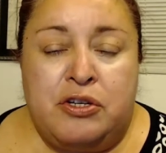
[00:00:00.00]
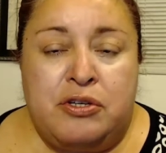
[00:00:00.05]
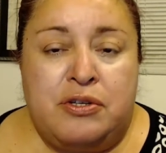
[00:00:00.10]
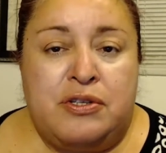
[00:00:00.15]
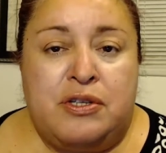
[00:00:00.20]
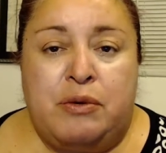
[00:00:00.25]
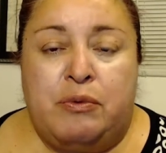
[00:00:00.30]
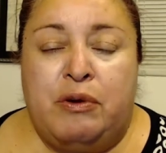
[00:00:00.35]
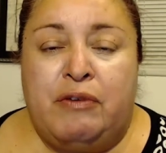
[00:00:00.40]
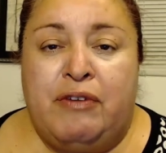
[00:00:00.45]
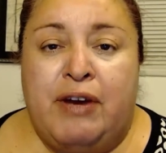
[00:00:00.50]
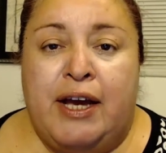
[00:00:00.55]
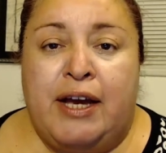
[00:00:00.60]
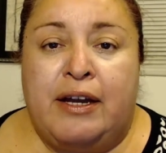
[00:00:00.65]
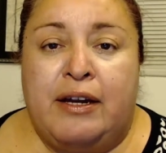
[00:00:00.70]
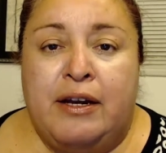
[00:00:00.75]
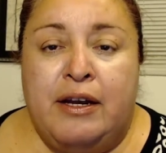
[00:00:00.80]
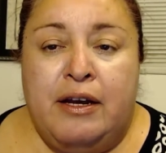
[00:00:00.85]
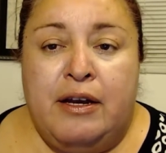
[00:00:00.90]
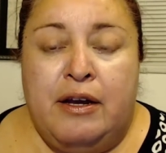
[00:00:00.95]
that we've had
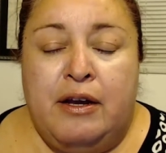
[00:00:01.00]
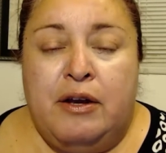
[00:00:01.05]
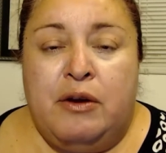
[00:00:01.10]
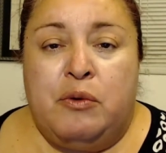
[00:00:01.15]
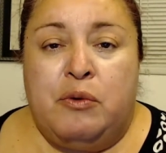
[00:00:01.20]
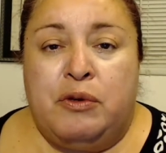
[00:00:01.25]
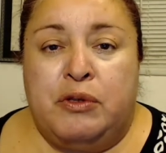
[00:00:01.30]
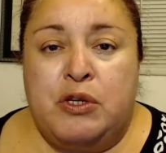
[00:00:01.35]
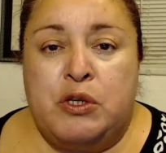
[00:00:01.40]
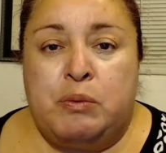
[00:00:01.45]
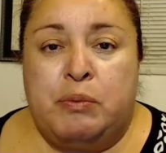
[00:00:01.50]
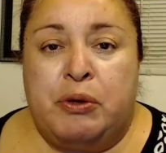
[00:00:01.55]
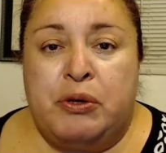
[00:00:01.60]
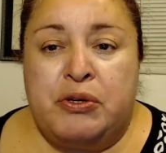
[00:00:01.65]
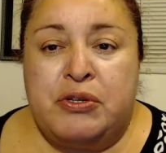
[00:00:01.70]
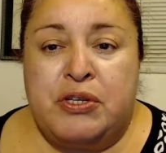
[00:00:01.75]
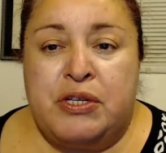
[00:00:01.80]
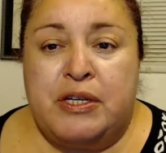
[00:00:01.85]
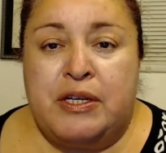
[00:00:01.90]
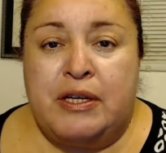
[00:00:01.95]
with this
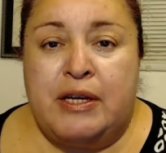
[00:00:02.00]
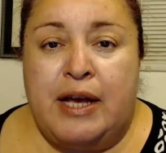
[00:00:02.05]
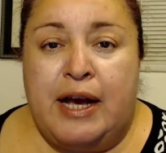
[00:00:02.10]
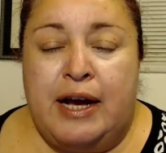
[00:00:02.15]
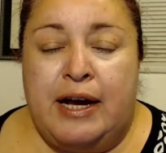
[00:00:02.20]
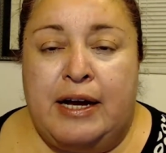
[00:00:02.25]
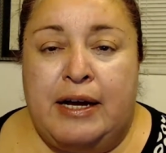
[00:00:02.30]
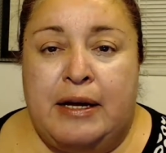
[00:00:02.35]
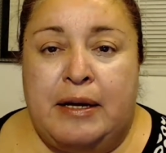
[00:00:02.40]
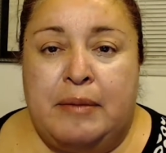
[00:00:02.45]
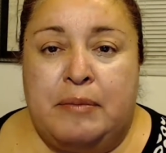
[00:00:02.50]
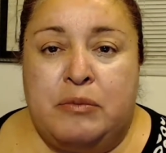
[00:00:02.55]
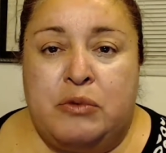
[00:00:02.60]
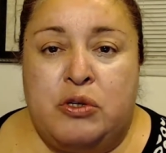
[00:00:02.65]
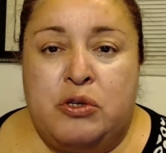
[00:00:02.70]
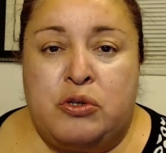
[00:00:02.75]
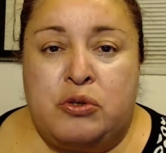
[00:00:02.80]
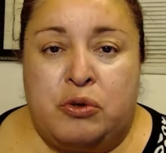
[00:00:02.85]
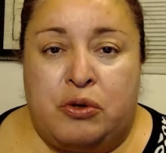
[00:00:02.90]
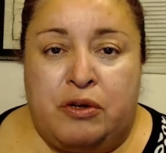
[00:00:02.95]
person to
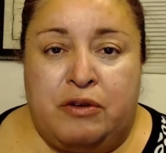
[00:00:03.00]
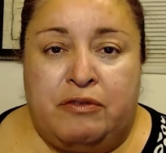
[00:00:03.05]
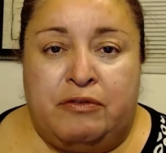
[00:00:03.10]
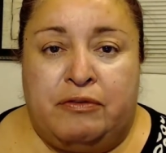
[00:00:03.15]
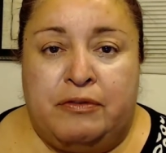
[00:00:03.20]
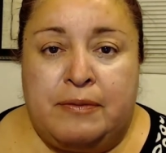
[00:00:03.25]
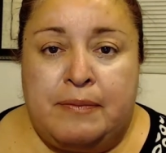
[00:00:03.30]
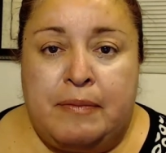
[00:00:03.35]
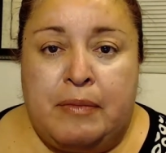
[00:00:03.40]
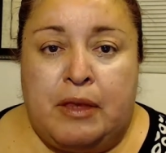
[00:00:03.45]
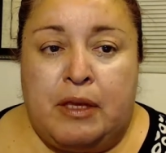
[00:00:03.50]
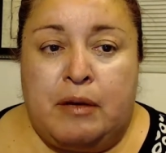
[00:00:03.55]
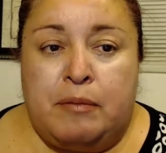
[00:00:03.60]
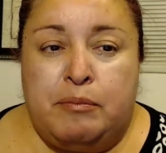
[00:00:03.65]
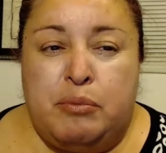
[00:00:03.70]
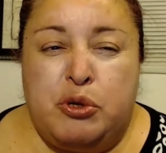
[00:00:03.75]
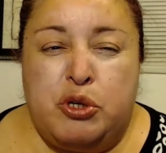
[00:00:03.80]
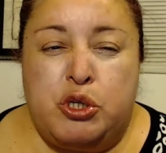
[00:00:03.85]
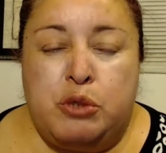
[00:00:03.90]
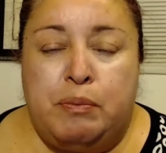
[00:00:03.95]
sort of
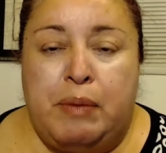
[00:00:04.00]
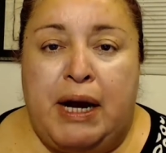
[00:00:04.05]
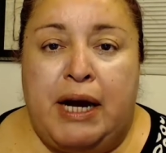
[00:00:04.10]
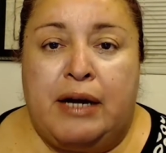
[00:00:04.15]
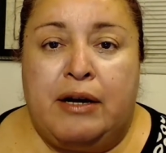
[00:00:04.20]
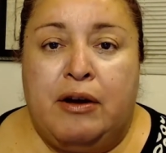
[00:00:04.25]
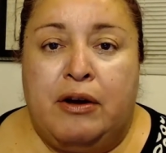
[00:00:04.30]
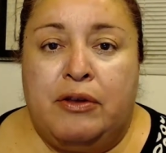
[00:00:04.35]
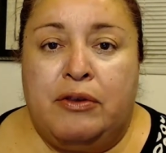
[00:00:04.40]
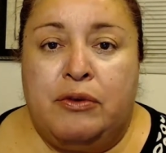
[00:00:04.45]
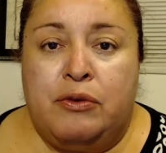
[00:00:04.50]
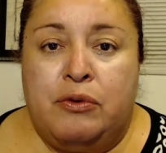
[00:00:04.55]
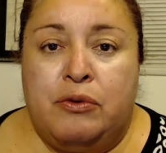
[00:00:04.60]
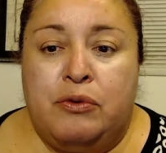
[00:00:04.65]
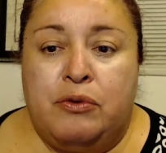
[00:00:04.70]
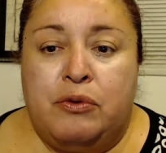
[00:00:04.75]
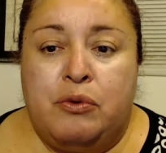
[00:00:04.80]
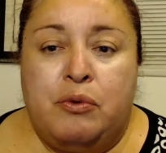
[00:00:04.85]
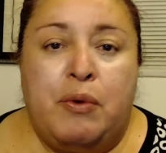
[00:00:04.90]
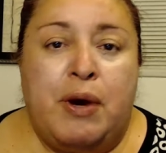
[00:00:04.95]
push back on
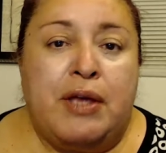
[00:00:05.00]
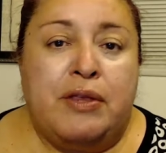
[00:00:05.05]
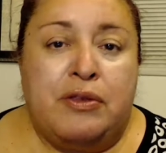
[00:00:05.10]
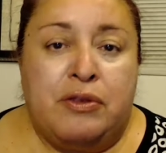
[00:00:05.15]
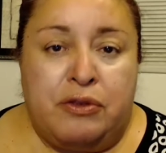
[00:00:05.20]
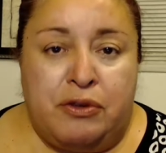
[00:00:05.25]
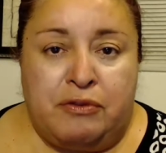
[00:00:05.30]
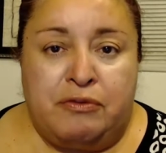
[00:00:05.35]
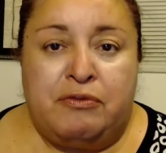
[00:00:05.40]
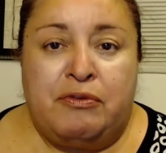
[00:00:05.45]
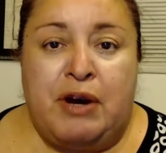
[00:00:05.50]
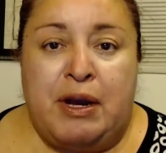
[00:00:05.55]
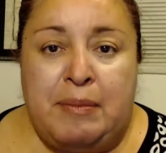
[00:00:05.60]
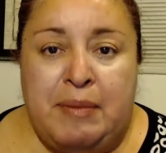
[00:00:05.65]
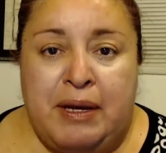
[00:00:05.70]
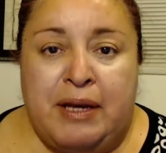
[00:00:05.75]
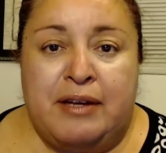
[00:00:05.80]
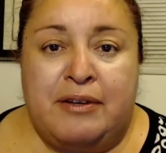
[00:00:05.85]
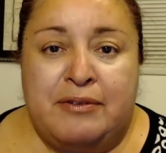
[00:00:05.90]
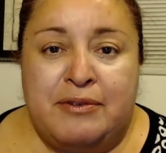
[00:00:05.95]
the way that they're framing
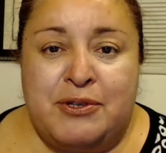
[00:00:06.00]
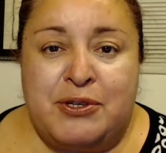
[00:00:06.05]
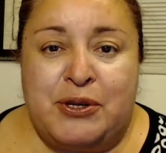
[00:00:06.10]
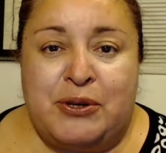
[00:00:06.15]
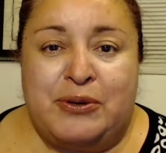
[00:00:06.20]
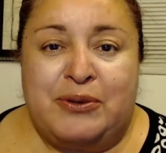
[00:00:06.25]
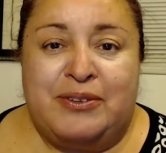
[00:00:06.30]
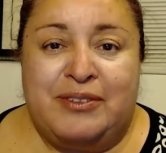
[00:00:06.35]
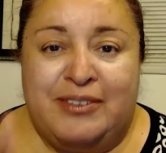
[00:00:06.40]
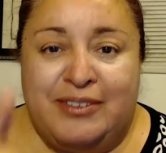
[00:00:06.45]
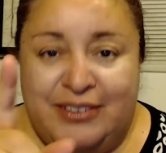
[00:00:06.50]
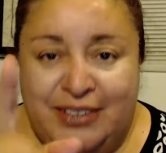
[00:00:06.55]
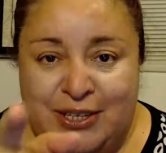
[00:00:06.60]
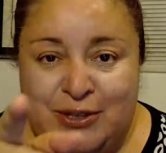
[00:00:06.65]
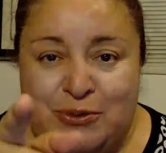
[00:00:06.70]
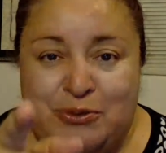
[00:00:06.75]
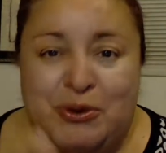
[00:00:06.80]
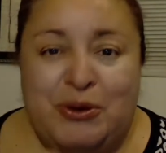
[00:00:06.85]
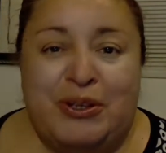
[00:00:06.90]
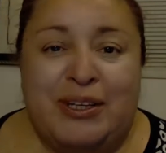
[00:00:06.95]
it. So let's
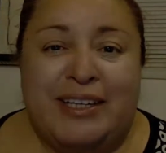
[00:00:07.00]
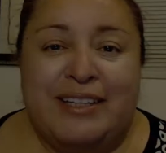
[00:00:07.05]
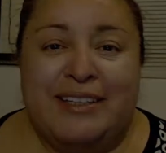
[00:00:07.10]
roll it.